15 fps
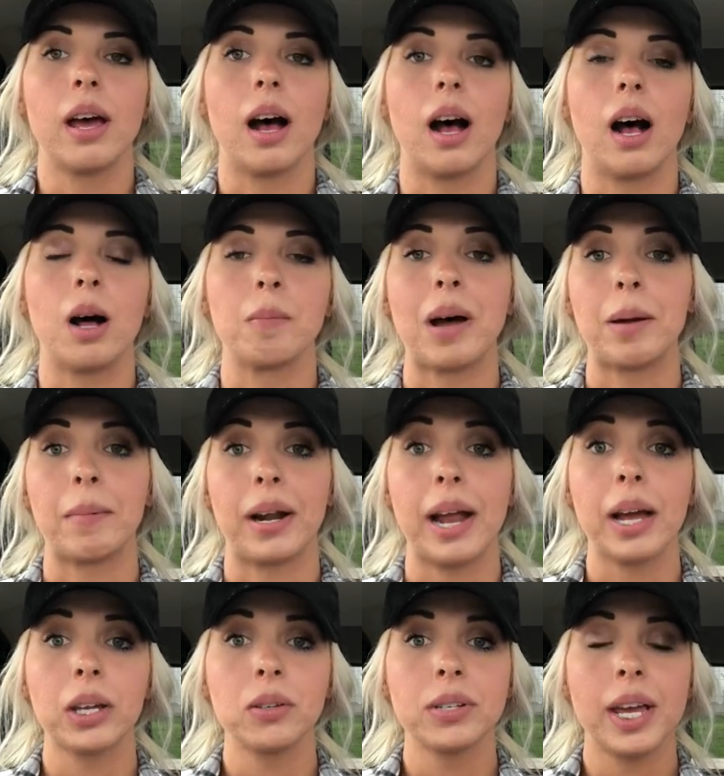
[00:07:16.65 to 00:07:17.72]
I'm on
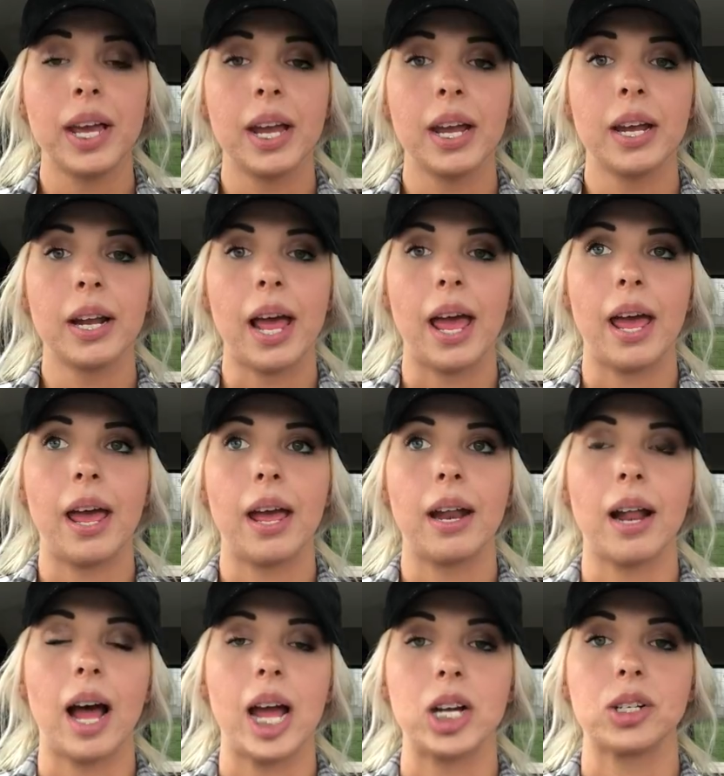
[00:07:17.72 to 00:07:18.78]
Accutane
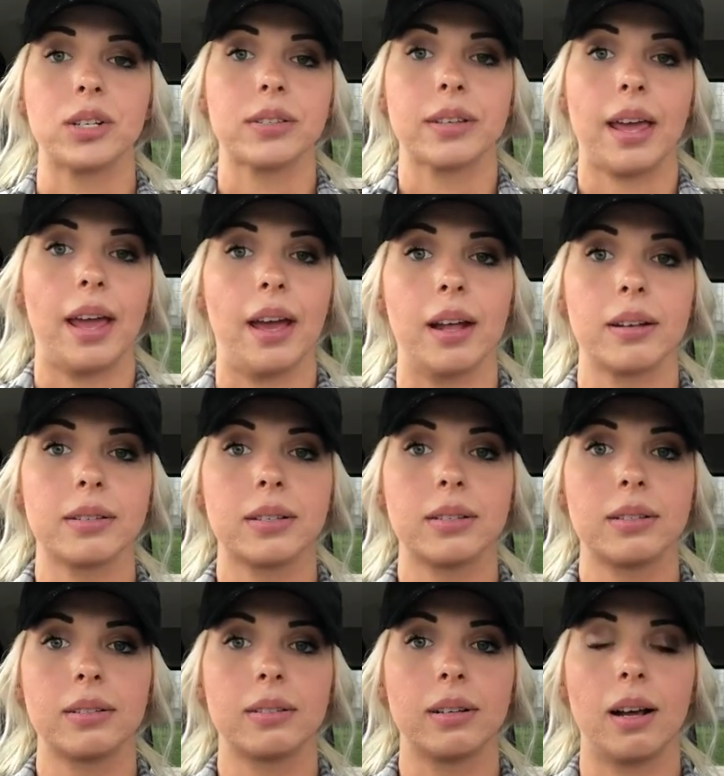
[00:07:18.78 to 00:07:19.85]
and I just can't,
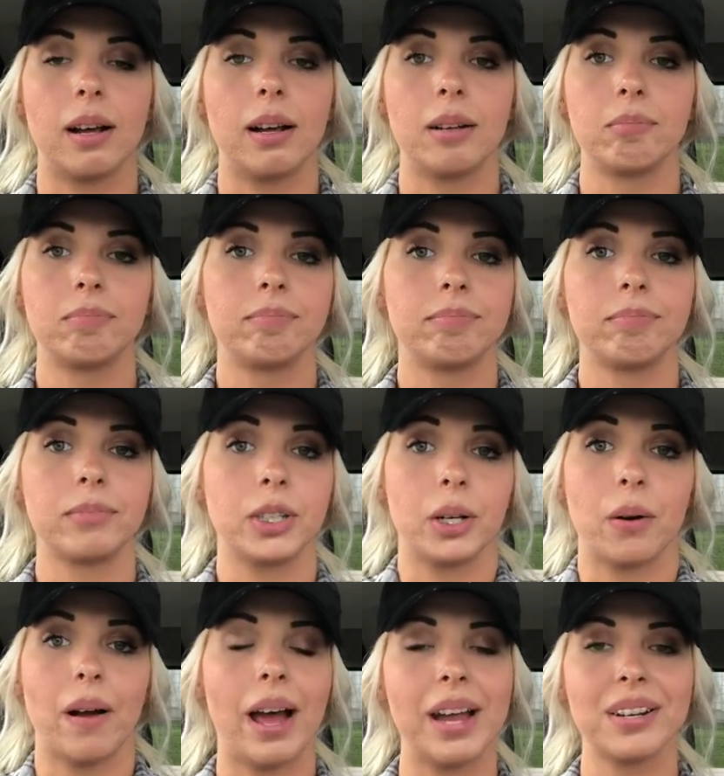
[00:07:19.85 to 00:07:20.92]

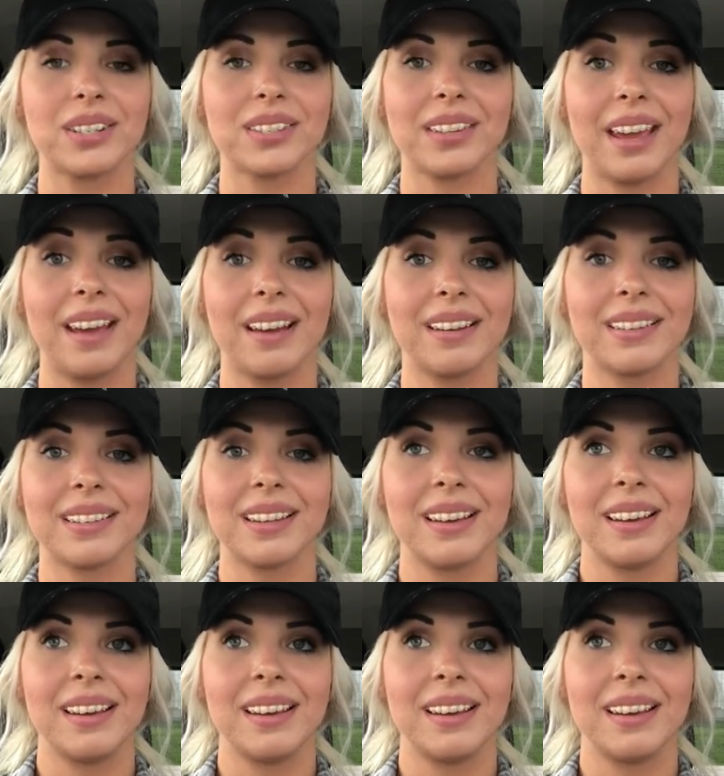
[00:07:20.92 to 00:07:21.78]
I just can't